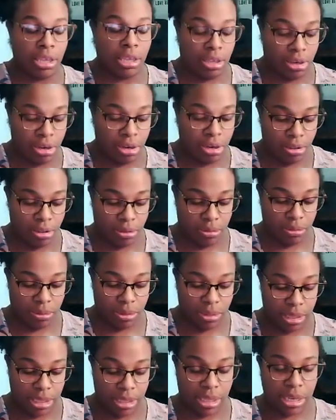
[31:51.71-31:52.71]
You
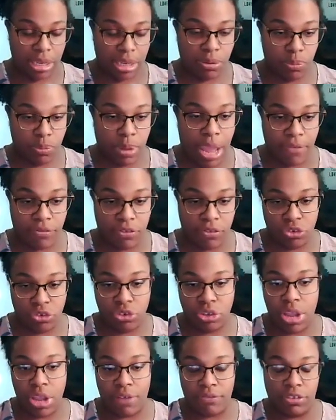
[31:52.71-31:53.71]
know, it, we have to
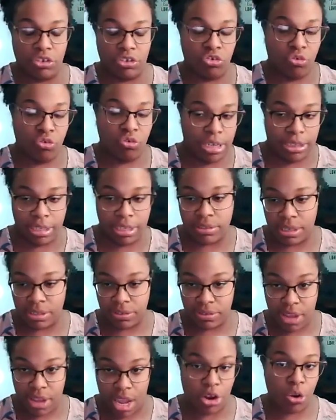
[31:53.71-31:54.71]
you have to treat these
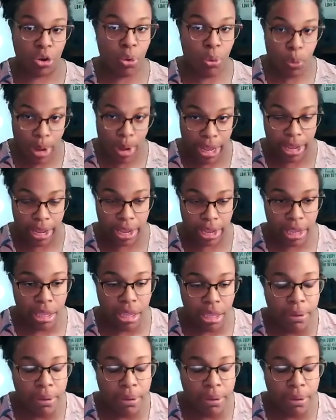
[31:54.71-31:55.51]
things kind of quick."